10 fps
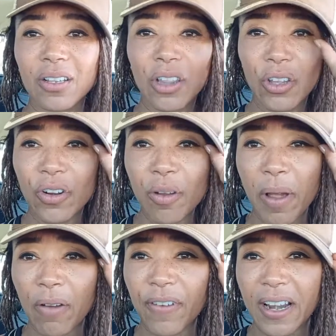Learn
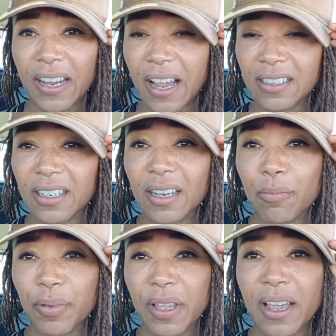about phytic acid
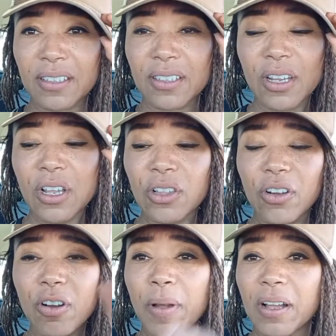in plants.
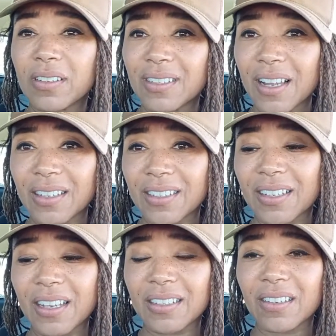Learn about
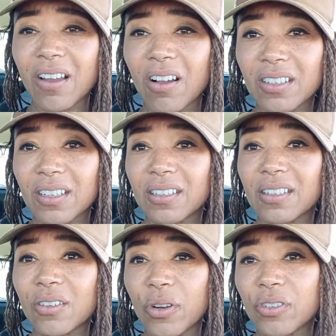salicylates and oxalates
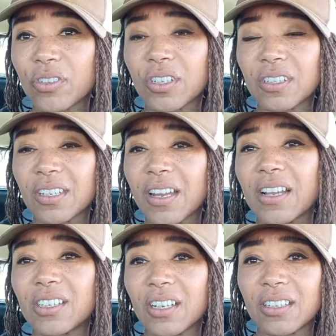and goitrogens and
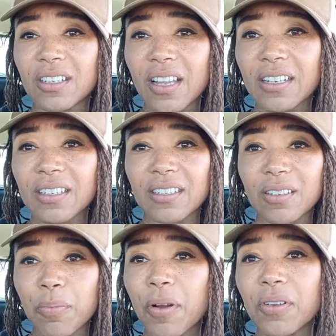nightshades and lectins,
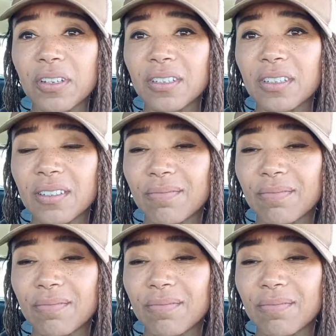saponins.